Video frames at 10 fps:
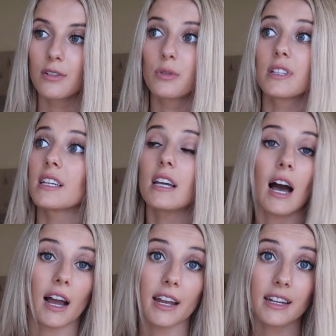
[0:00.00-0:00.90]
really
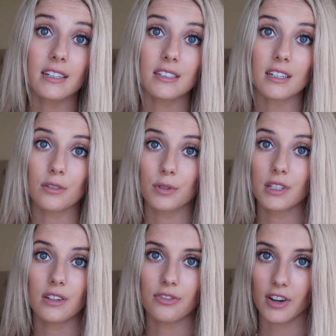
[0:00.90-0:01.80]
kind,
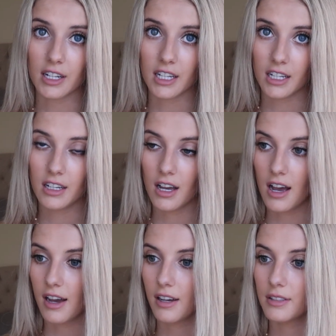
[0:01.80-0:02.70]
really funny,
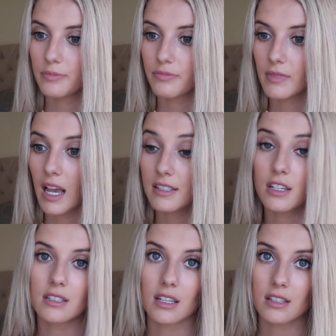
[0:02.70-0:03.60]
has a
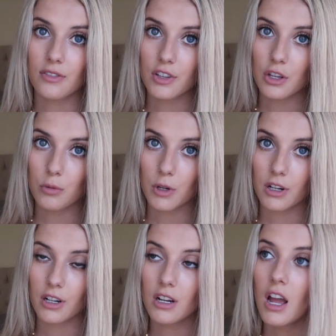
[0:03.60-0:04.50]
good sense of
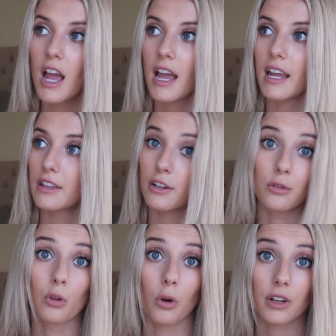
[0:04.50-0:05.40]
humor, and
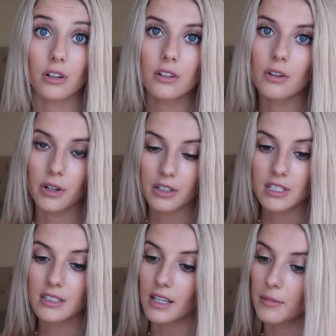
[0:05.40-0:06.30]
they're loyal.
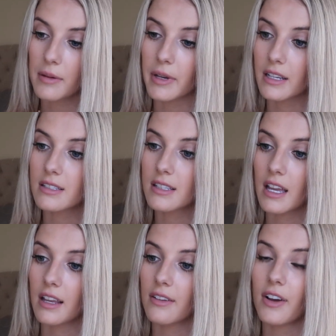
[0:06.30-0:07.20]
Loyalty is like my biggest
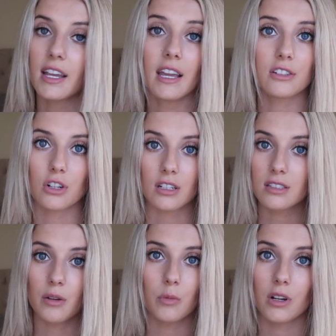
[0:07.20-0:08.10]
thing. If I can't
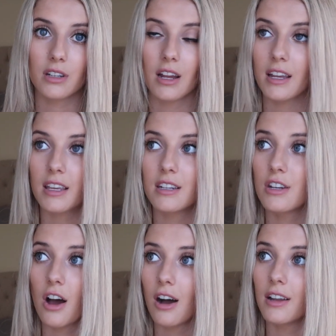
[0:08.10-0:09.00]
trust someone, I
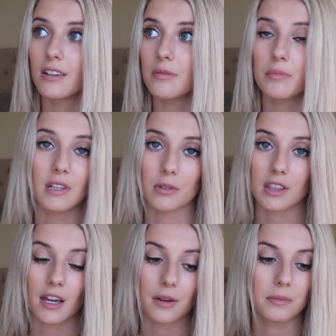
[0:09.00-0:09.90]
cannot be
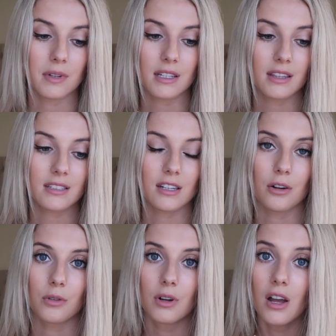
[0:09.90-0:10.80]
with them.
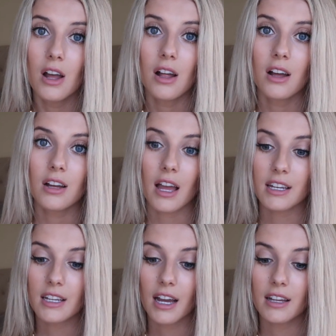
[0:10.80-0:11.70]
So
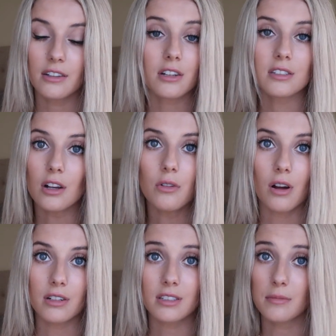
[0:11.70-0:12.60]
any guy, looks don't
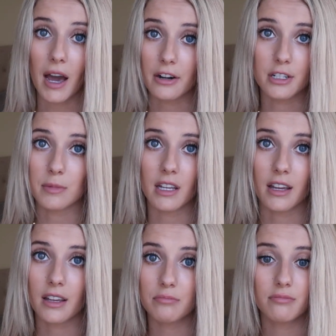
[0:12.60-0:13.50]
honestly matter to me.
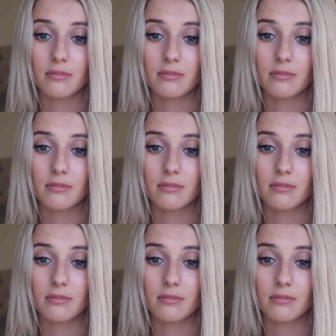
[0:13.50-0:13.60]
Like,